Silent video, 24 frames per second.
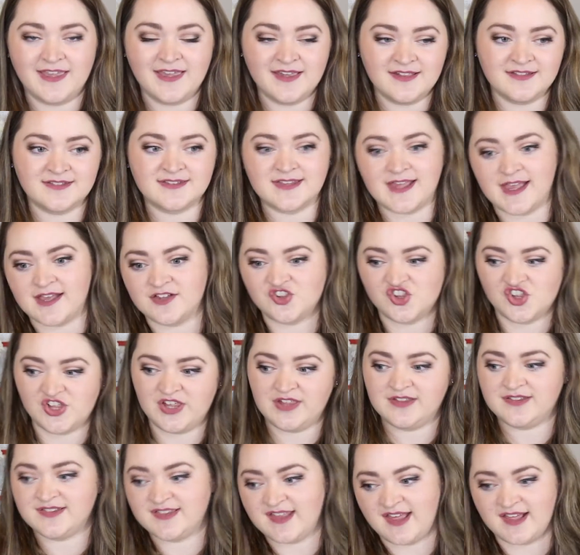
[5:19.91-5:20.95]
He said,
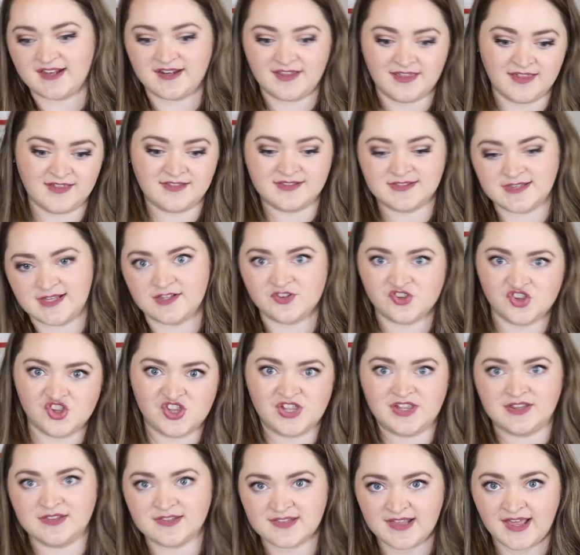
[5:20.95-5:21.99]
she said, he said,
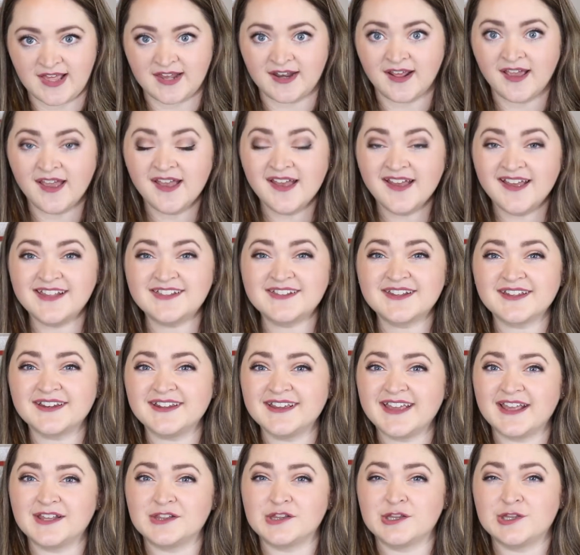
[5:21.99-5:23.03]
she said. It's going
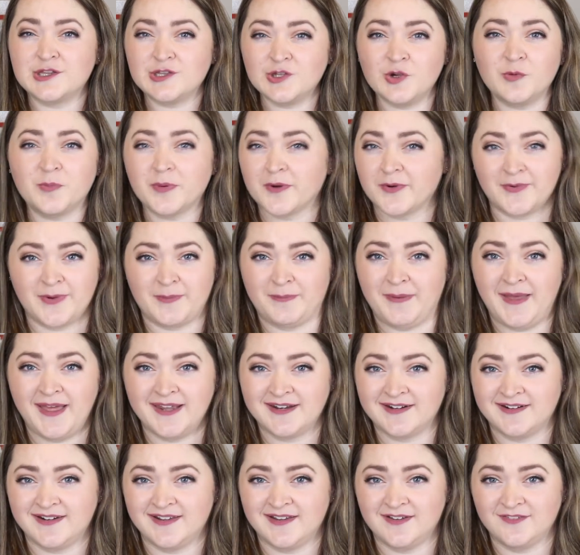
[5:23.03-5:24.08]
to get super
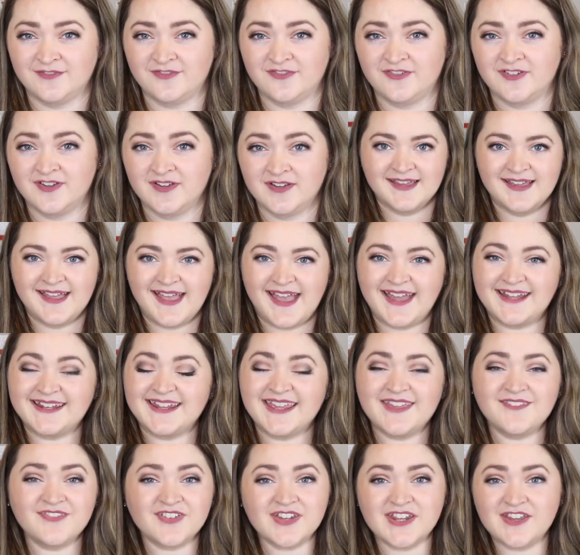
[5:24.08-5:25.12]
repetitive. And
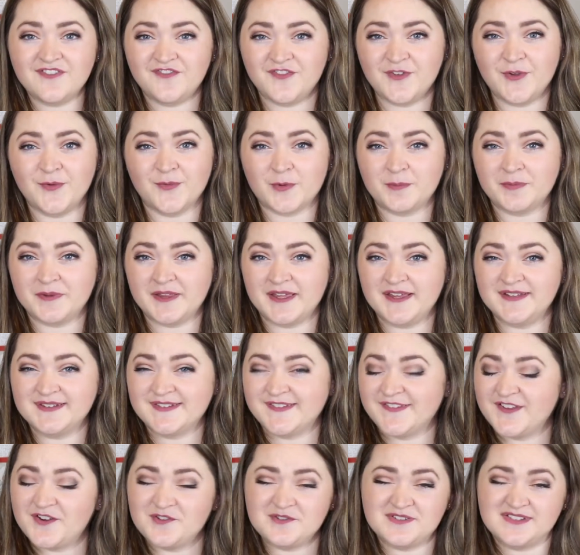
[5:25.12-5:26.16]
even if you
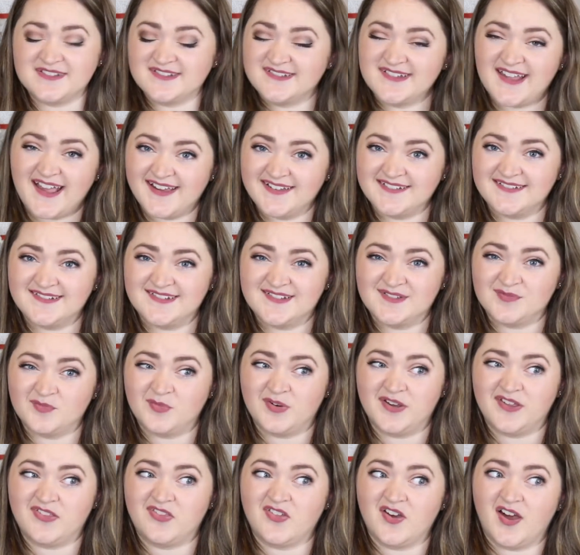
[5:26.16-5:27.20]
replace those saids
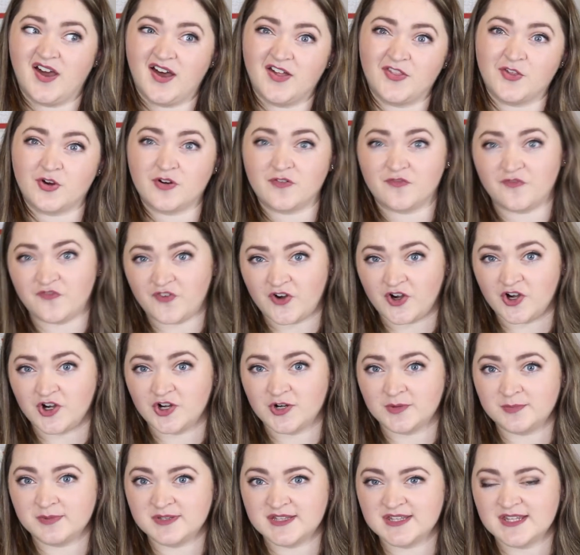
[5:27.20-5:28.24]
with other
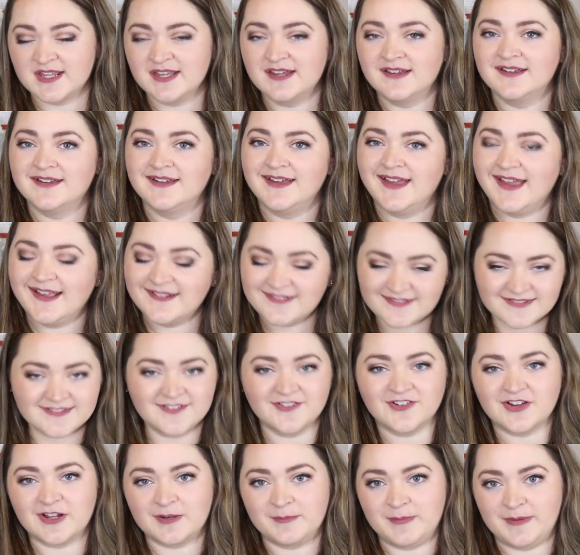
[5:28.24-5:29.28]
verbs, it's
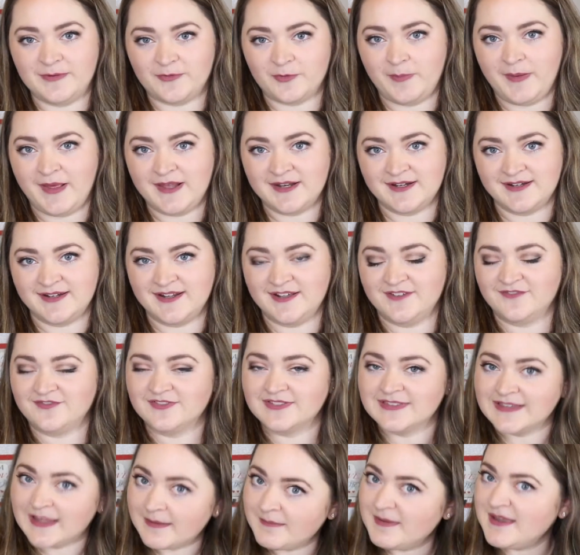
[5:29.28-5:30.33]
still going to be repetitive.
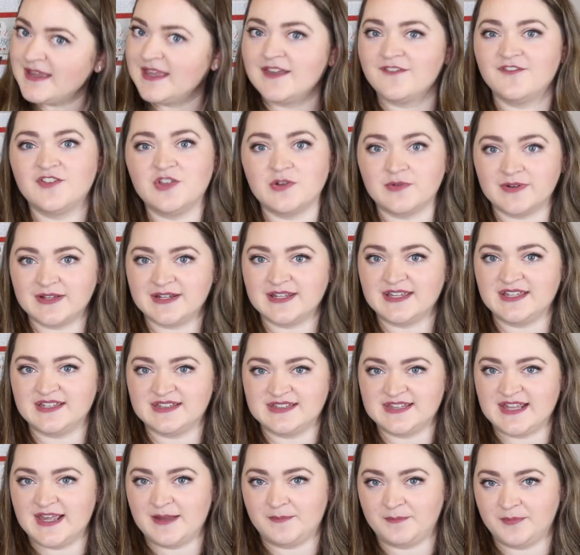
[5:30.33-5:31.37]
Let me give you an
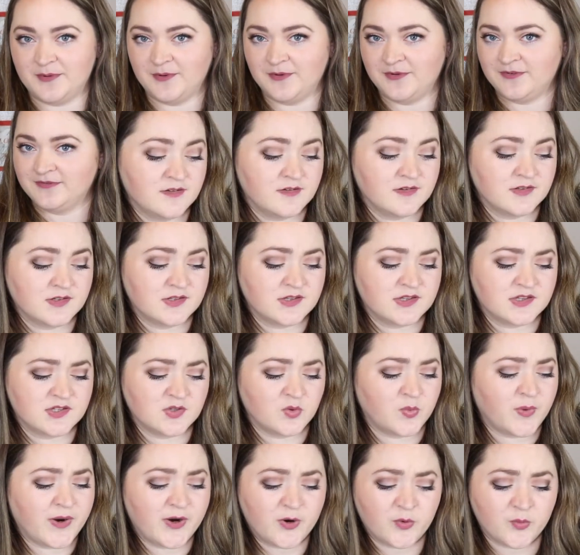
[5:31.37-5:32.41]
example.
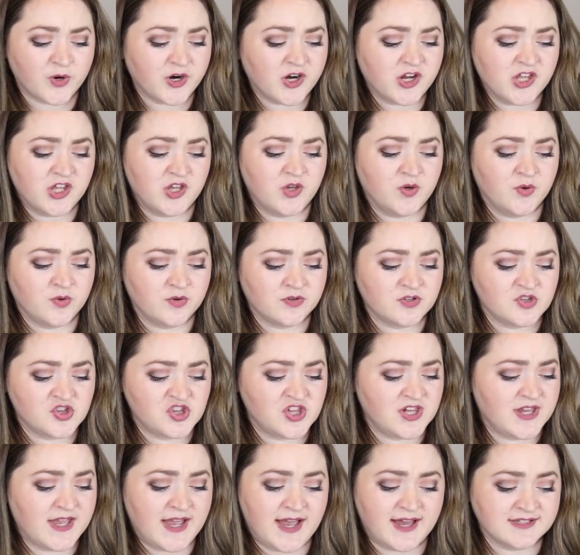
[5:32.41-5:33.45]
So, where were you?
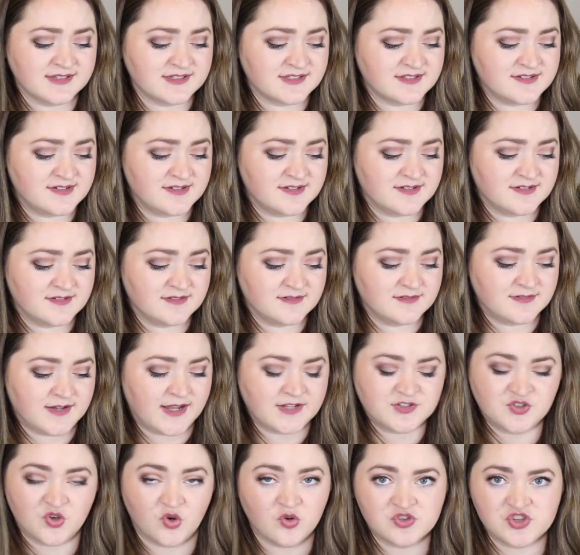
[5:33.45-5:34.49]
She asked.
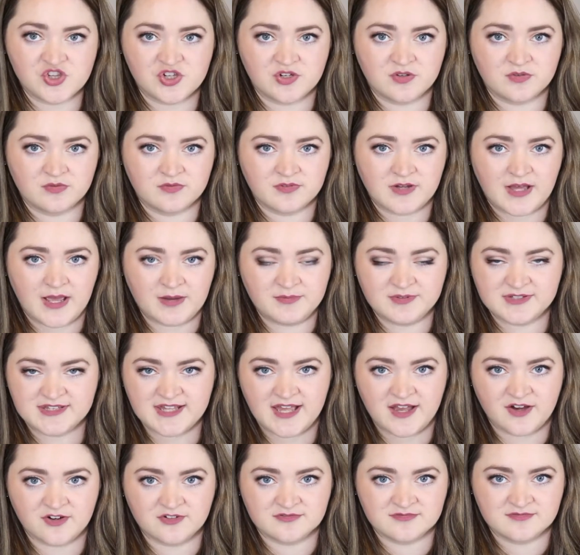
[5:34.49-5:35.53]
I told you, I was
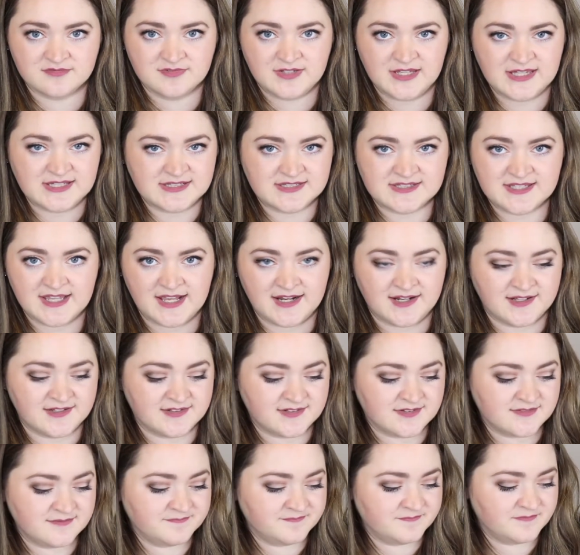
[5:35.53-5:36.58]
out, he
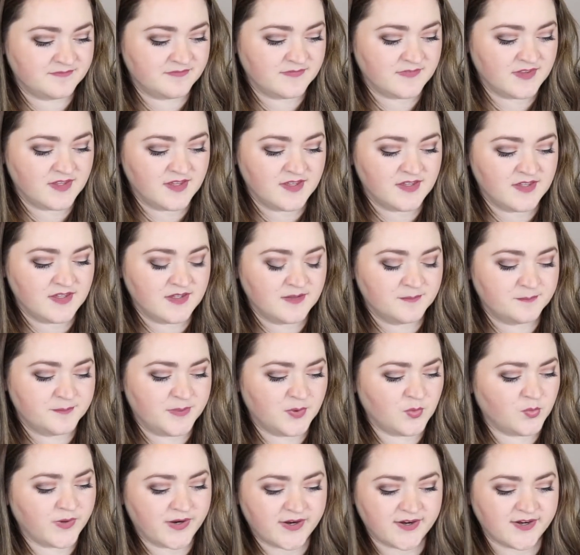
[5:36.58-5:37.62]
stated.
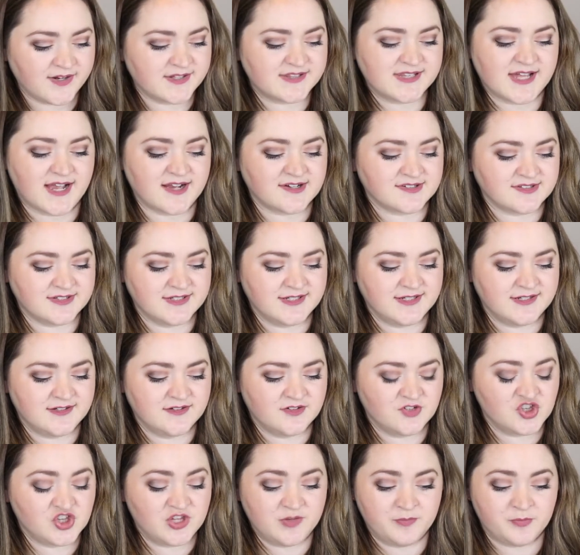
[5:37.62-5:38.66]
But where exactly?
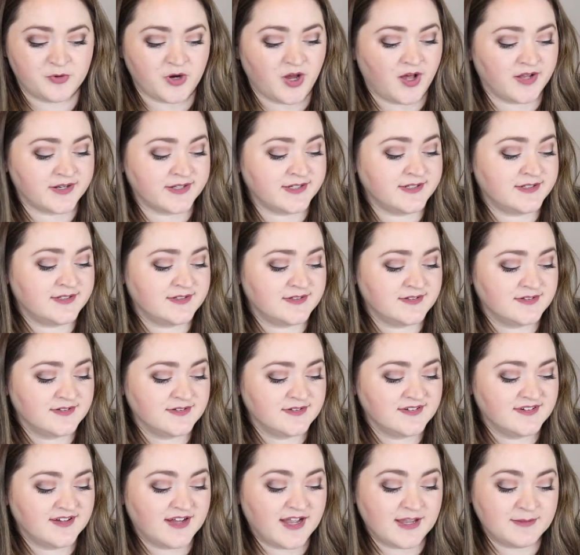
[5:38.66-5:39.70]
She prodded.
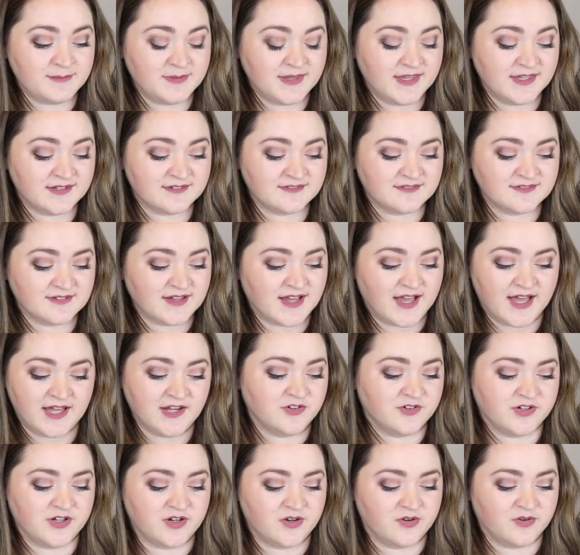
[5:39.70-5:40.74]
I mean, I
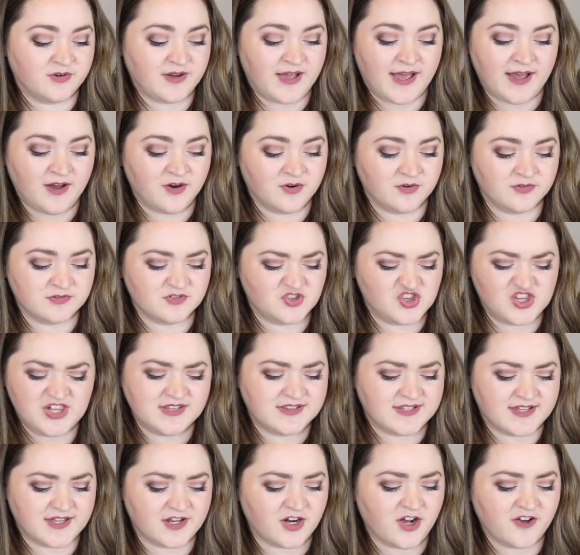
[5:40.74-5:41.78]
don't know. Out.
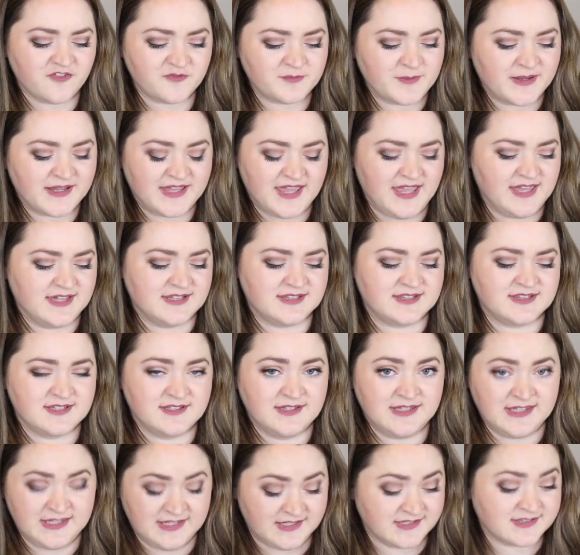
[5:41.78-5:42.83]
Geez, get off my case,
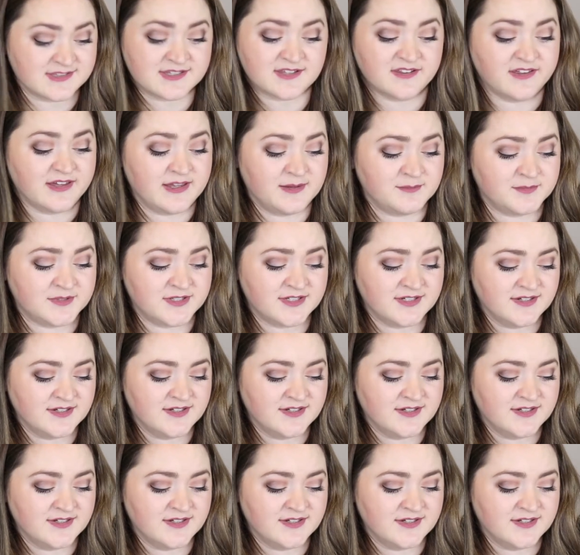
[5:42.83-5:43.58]
he exclaimed.